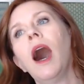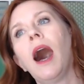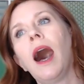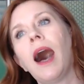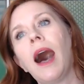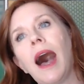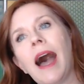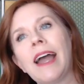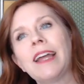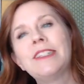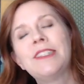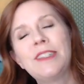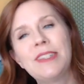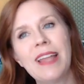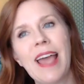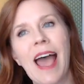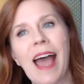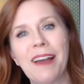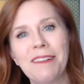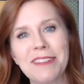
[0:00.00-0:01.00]
Uh, I
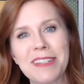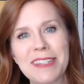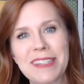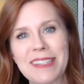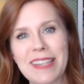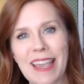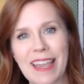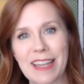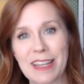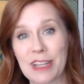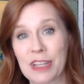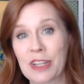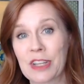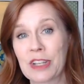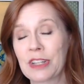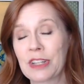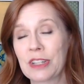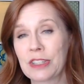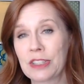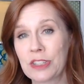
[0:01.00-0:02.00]
have to say it
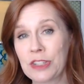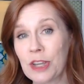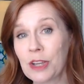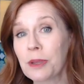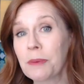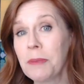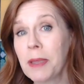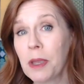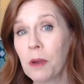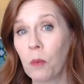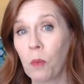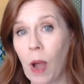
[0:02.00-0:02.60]
took me a